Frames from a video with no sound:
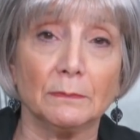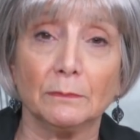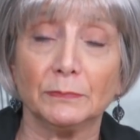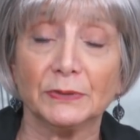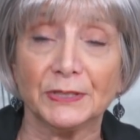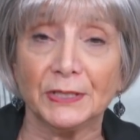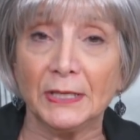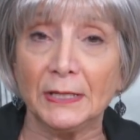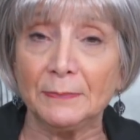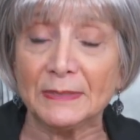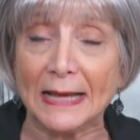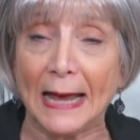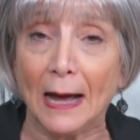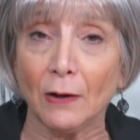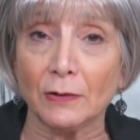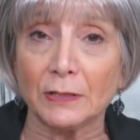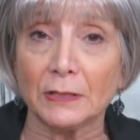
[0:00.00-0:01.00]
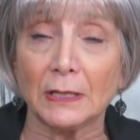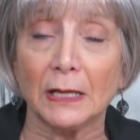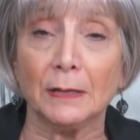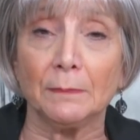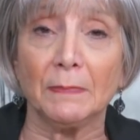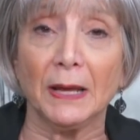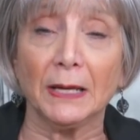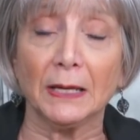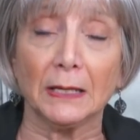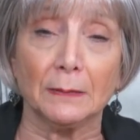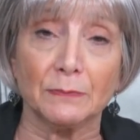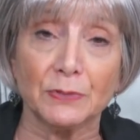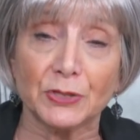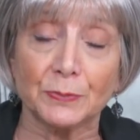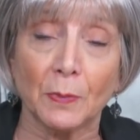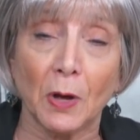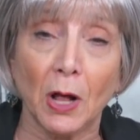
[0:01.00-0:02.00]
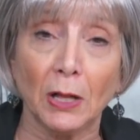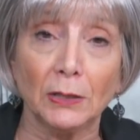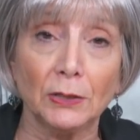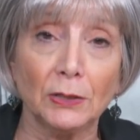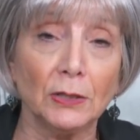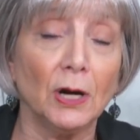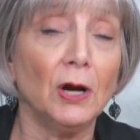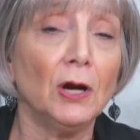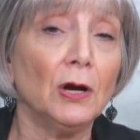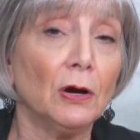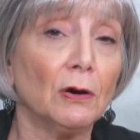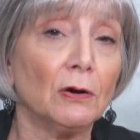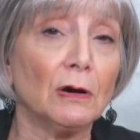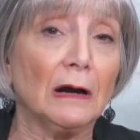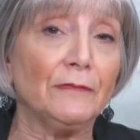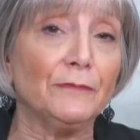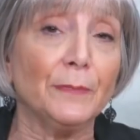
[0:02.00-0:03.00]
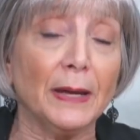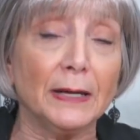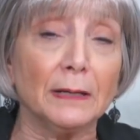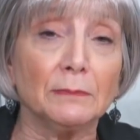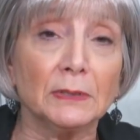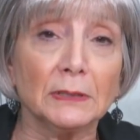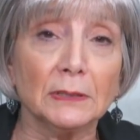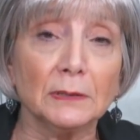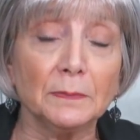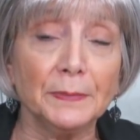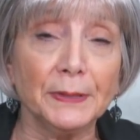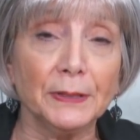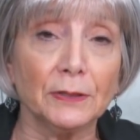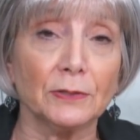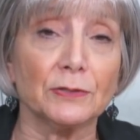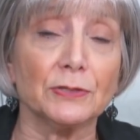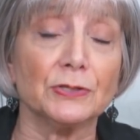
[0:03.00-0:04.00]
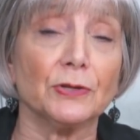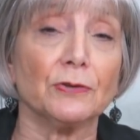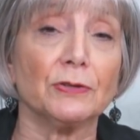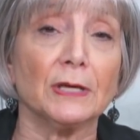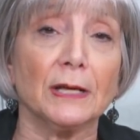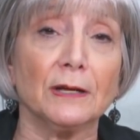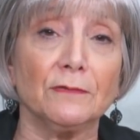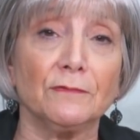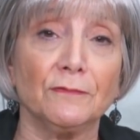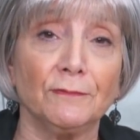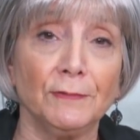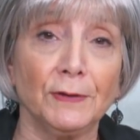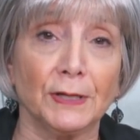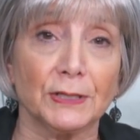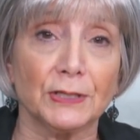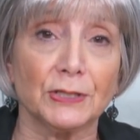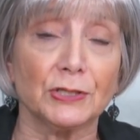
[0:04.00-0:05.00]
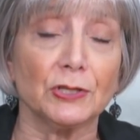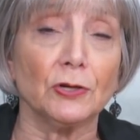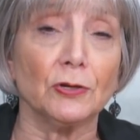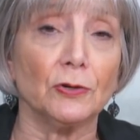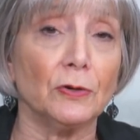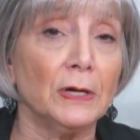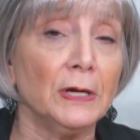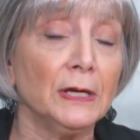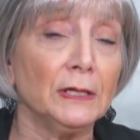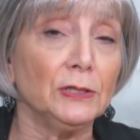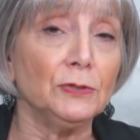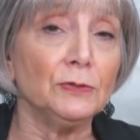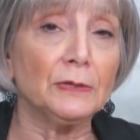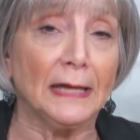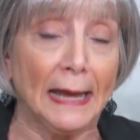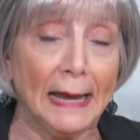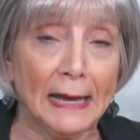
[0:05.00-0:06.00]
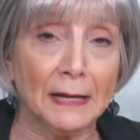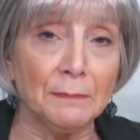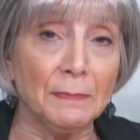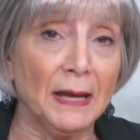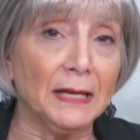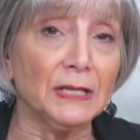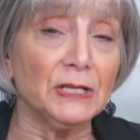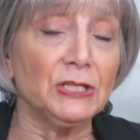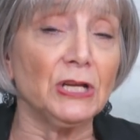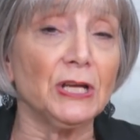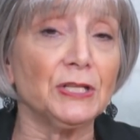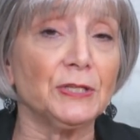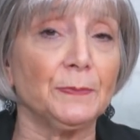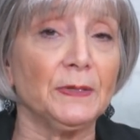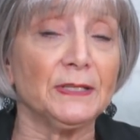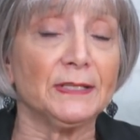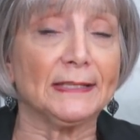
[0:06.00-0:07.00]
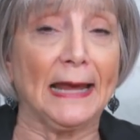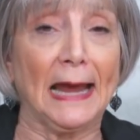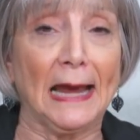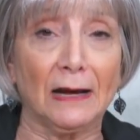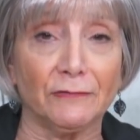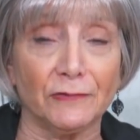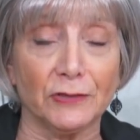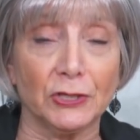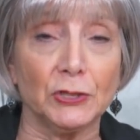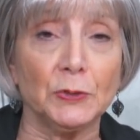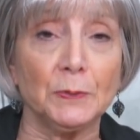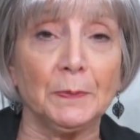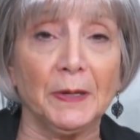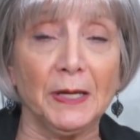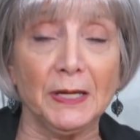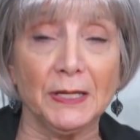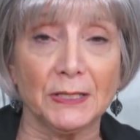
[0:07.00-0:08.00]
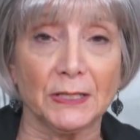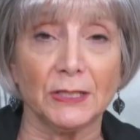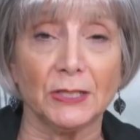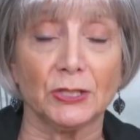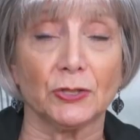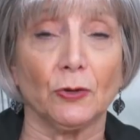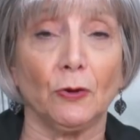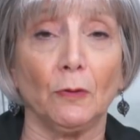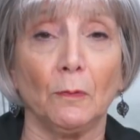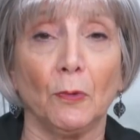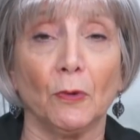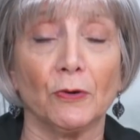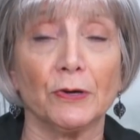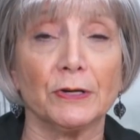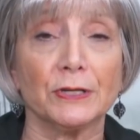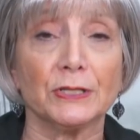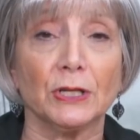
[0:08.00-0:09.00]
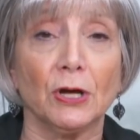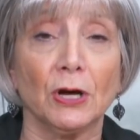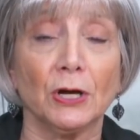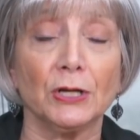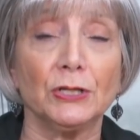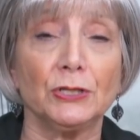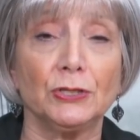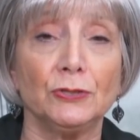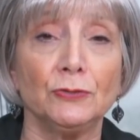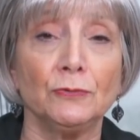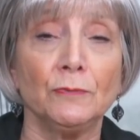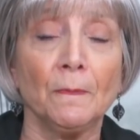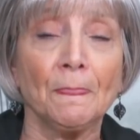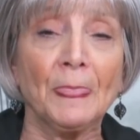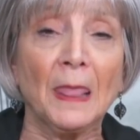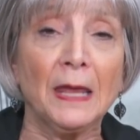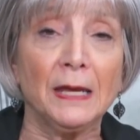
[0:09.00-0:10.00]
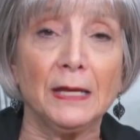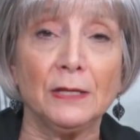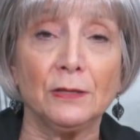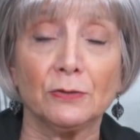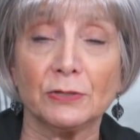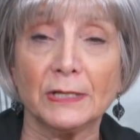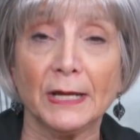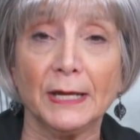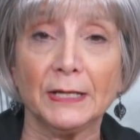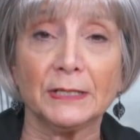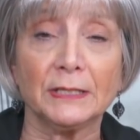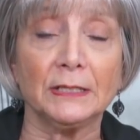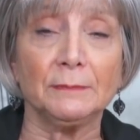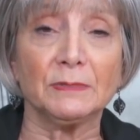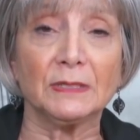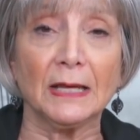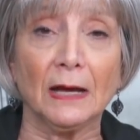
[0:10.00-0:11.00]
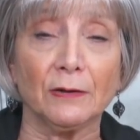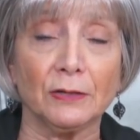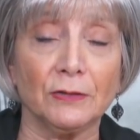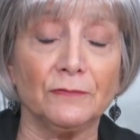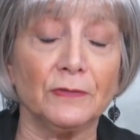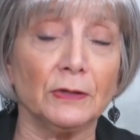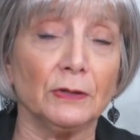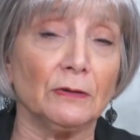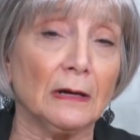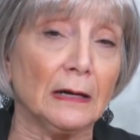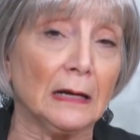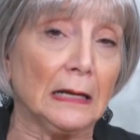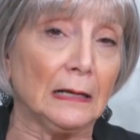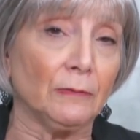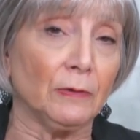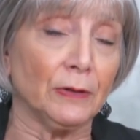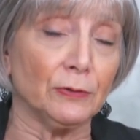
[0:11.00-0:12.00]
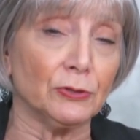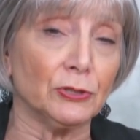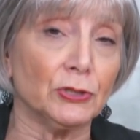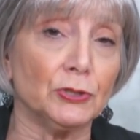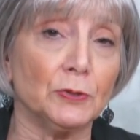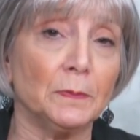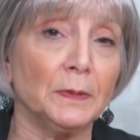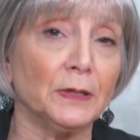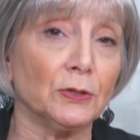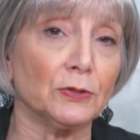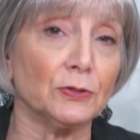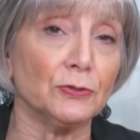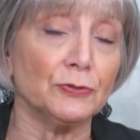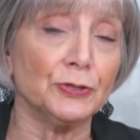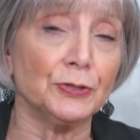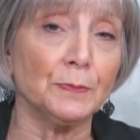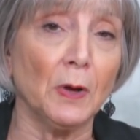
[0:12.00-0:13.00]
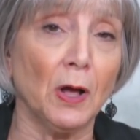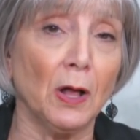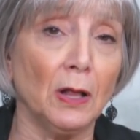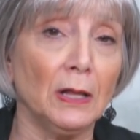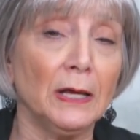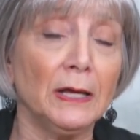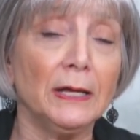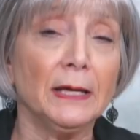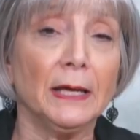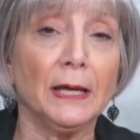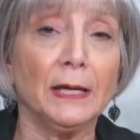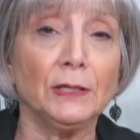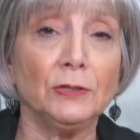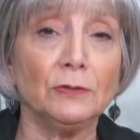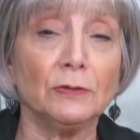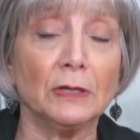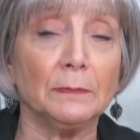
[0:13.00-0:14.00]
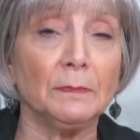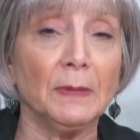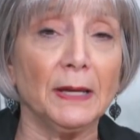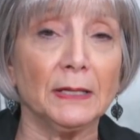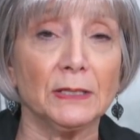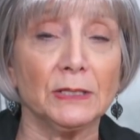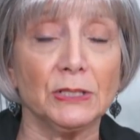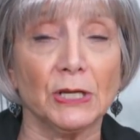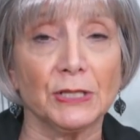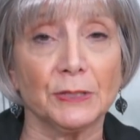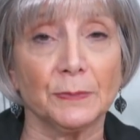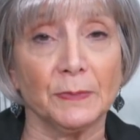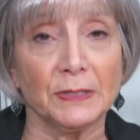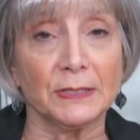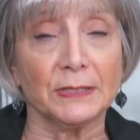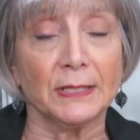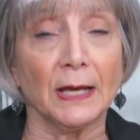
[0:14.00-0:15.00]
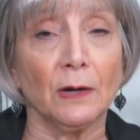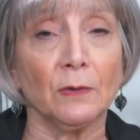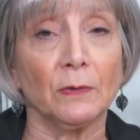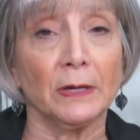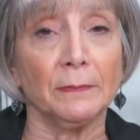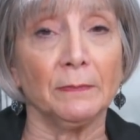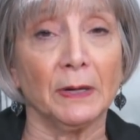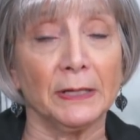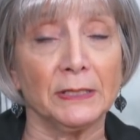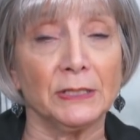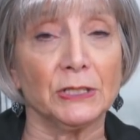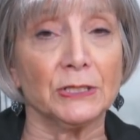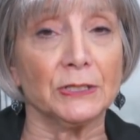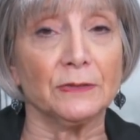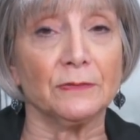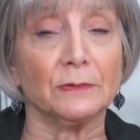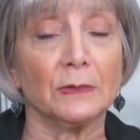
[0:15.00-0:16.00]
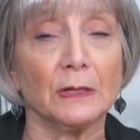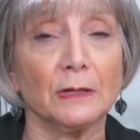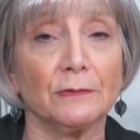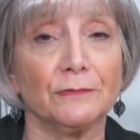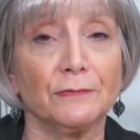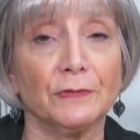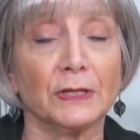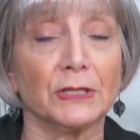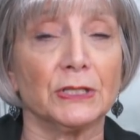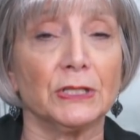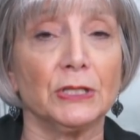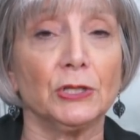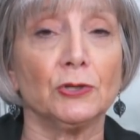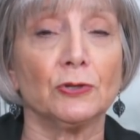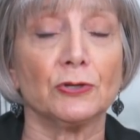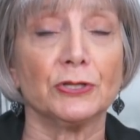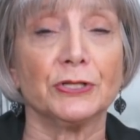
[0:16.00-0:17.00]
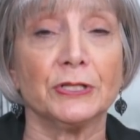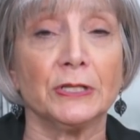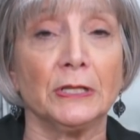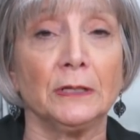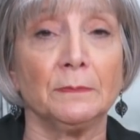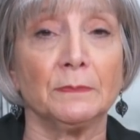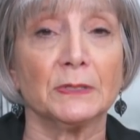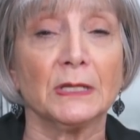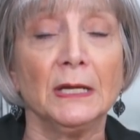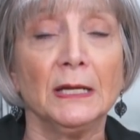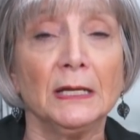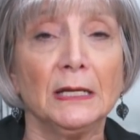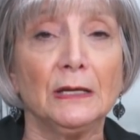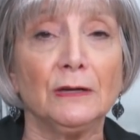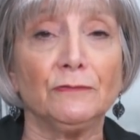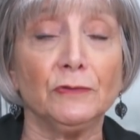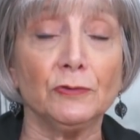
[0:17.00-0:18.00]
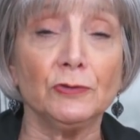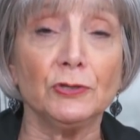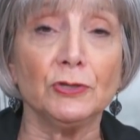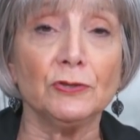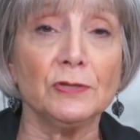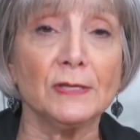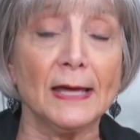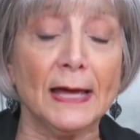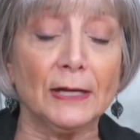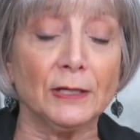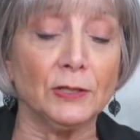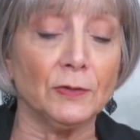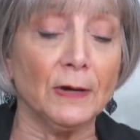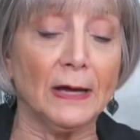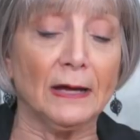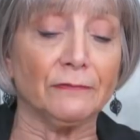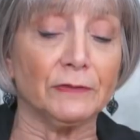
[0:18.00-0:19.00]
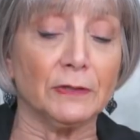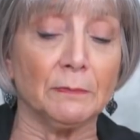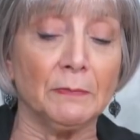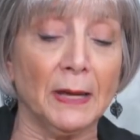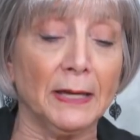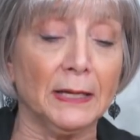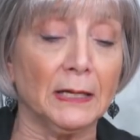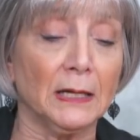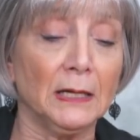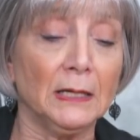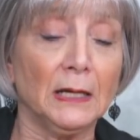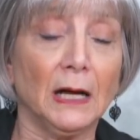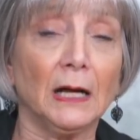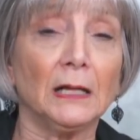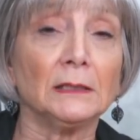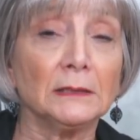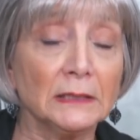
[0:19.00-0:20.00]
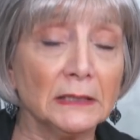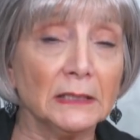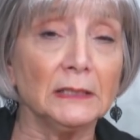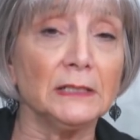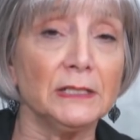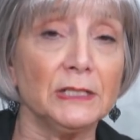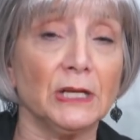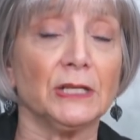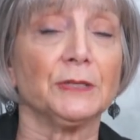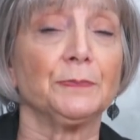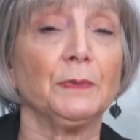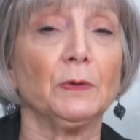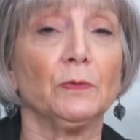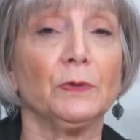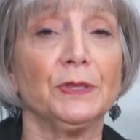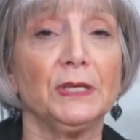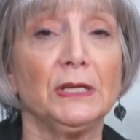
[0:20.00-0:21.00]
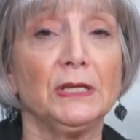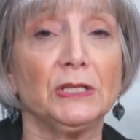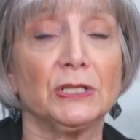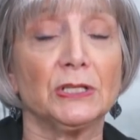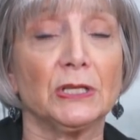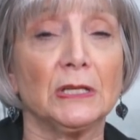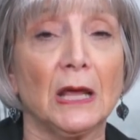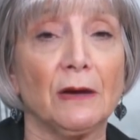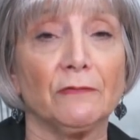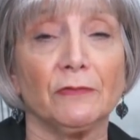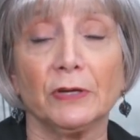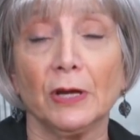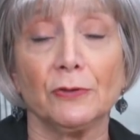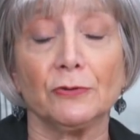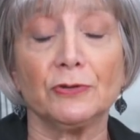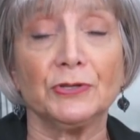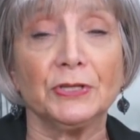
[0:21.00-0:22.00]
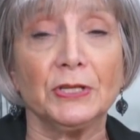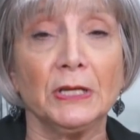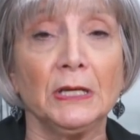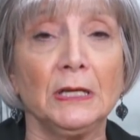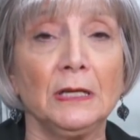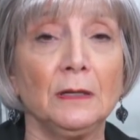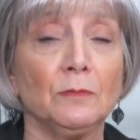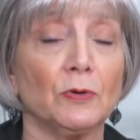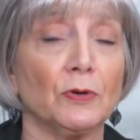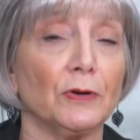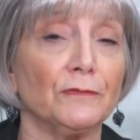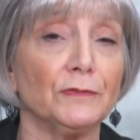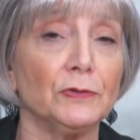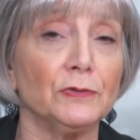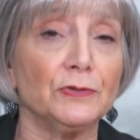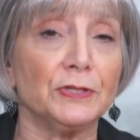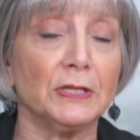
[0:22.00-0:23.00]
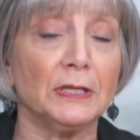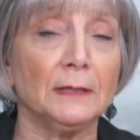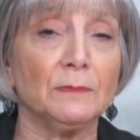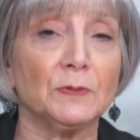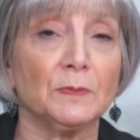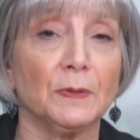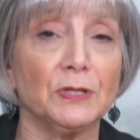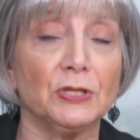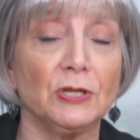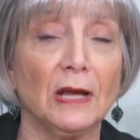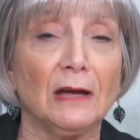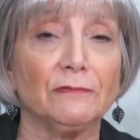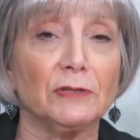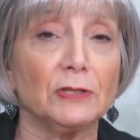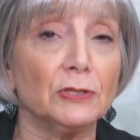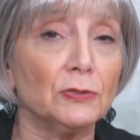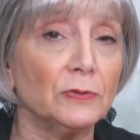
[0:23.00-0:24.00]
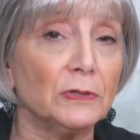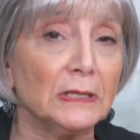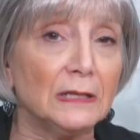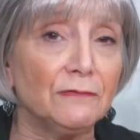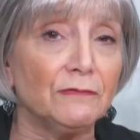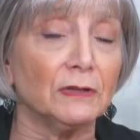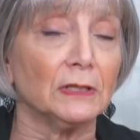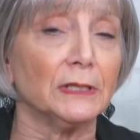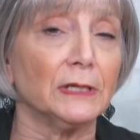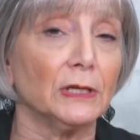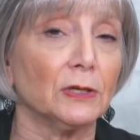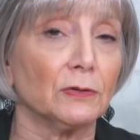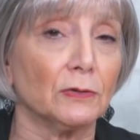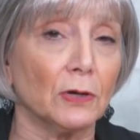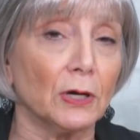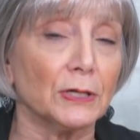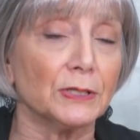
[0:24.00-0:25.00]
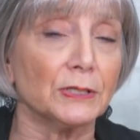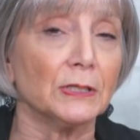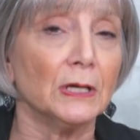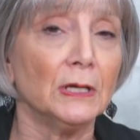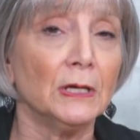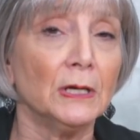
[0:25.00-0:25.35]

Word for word: seams out and making them smaller or I've made them a little bigger so that it fits. So you can make adjustments after you piece this whole border as long as you either take seams out, you figure out whether it's too big or too small, and you can make adjustments that way by just uh, fixing your seams. If you do that, you have to make a little adjustment with each every other seam or a few seams, but you have to do it evenly across